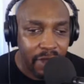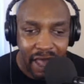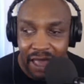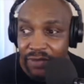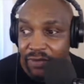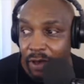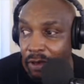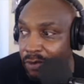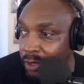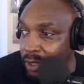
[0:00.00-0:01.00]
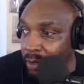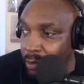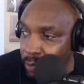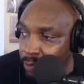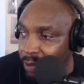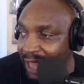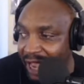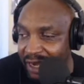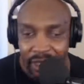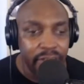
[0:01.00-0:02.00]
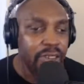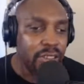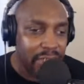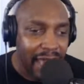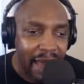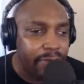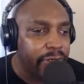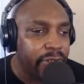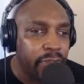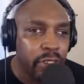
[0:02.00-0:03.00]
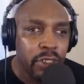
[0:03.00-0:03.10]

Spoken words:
And so lighting, camera,